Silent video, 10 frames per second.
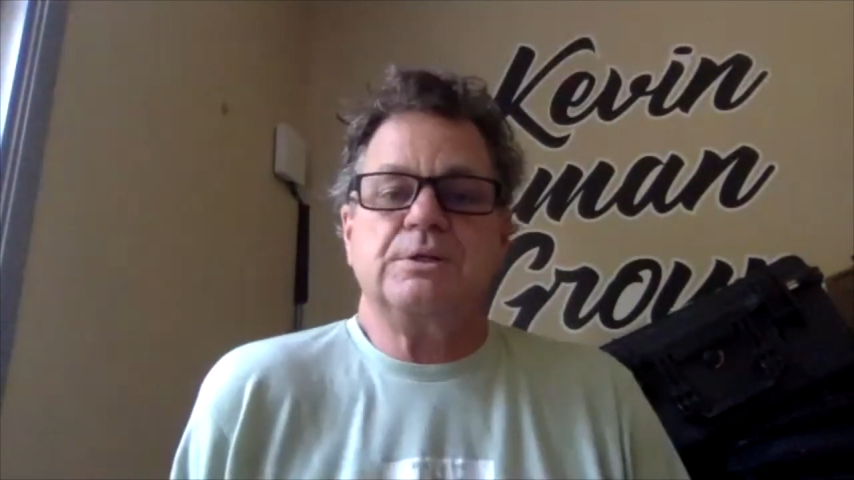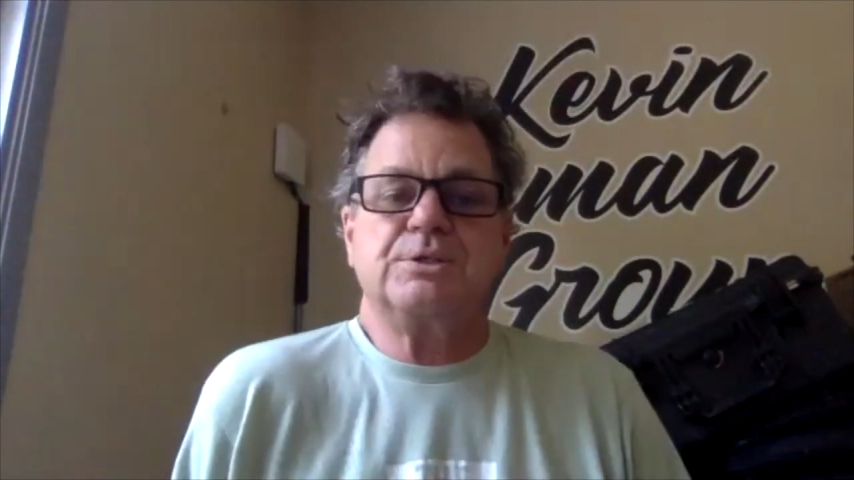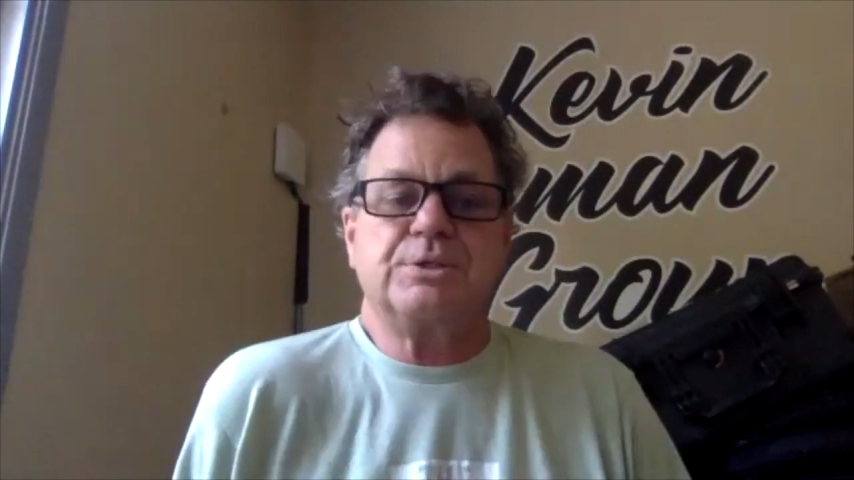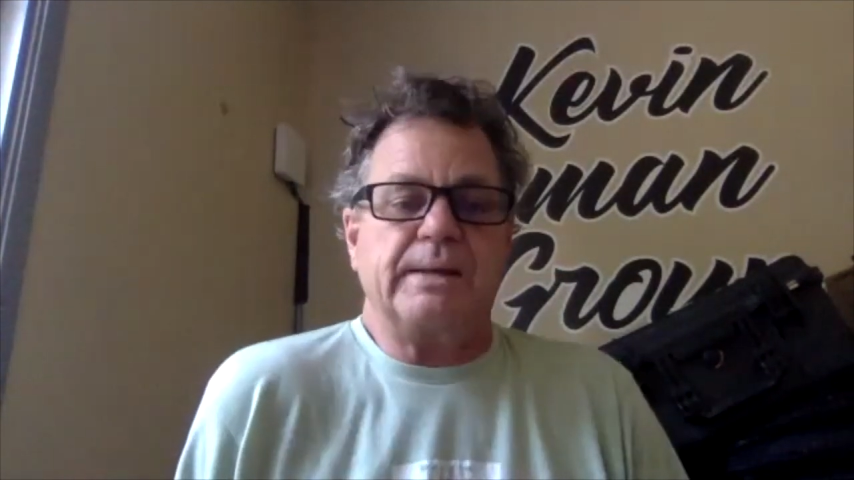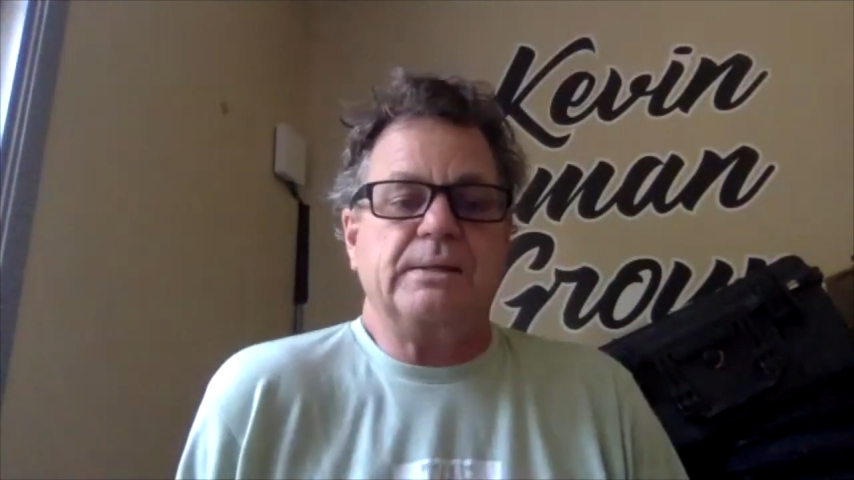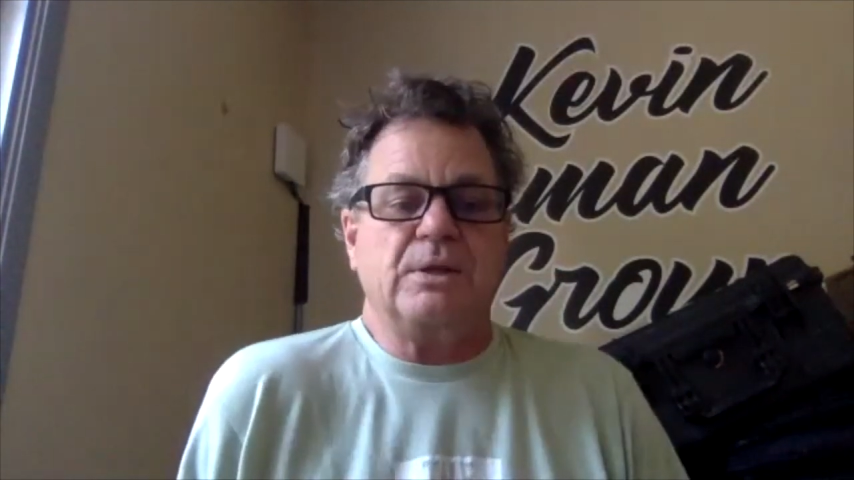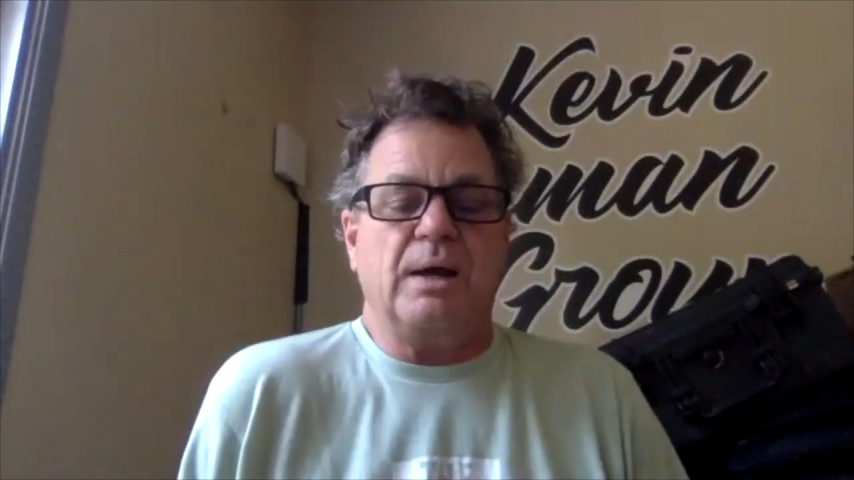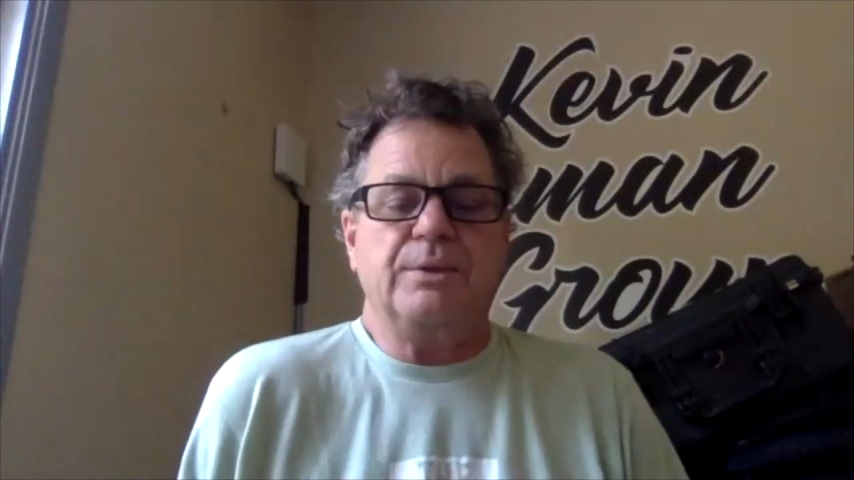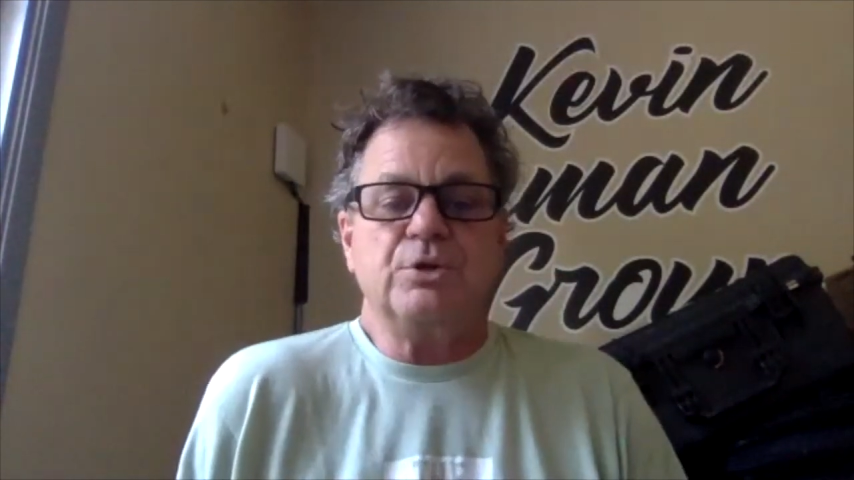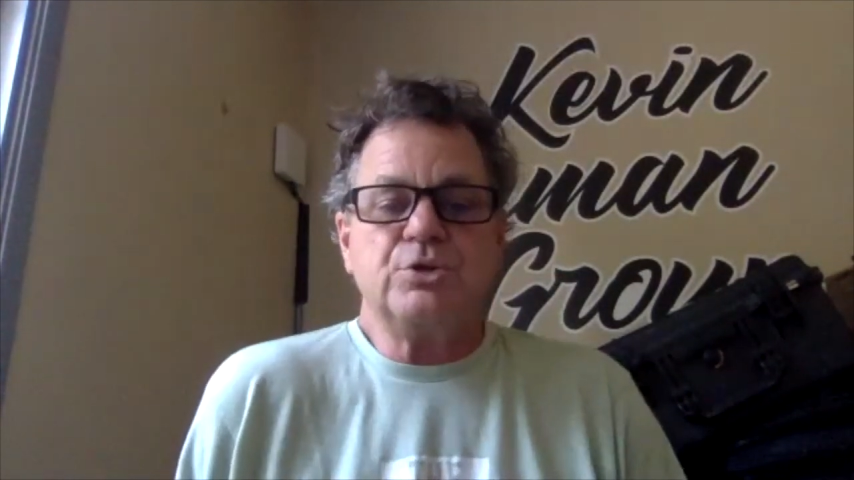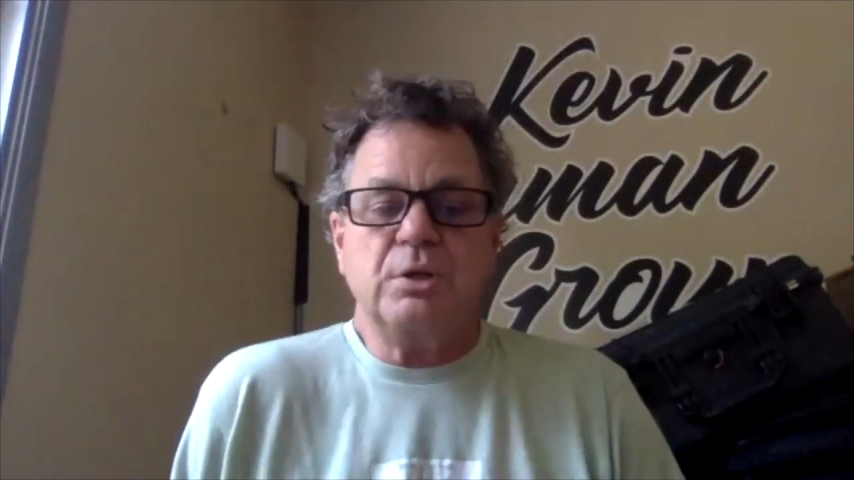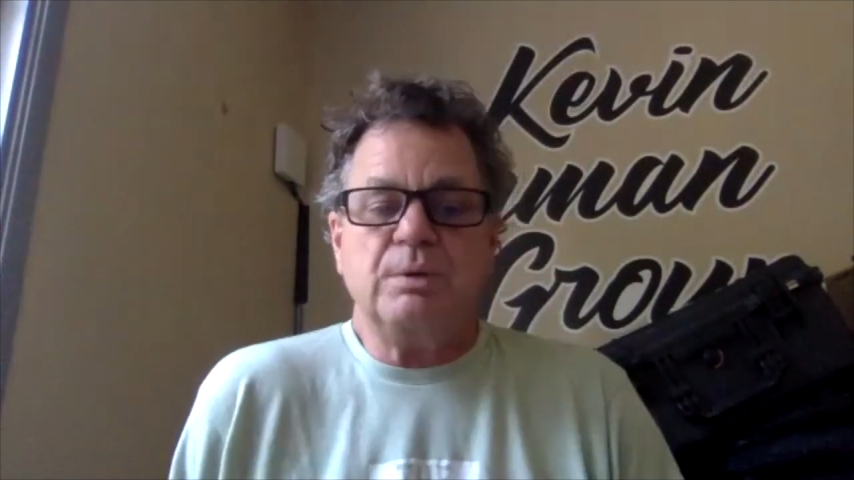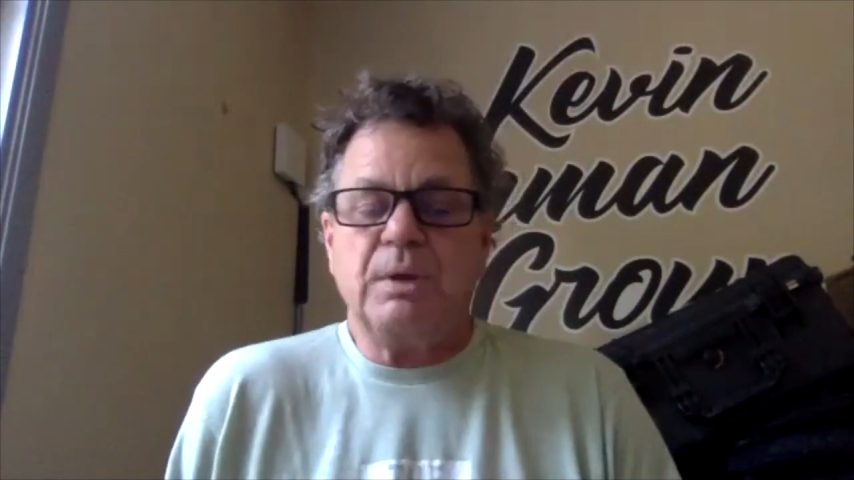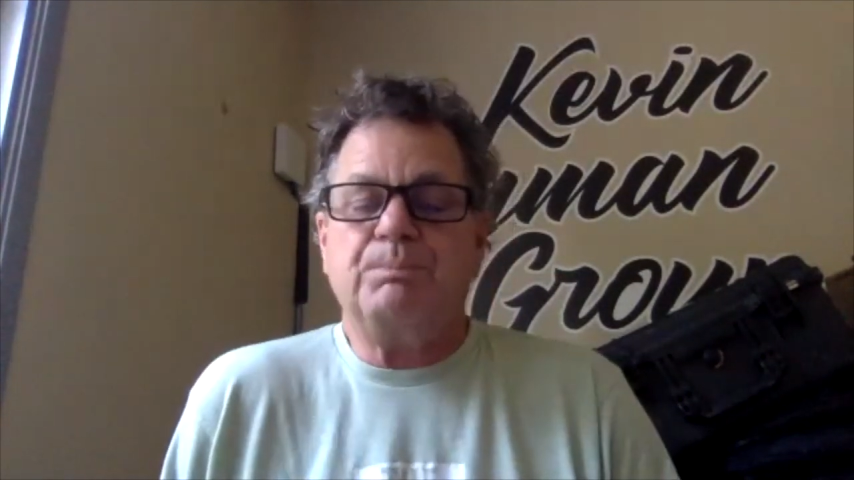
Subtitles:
said and done, there's going to be a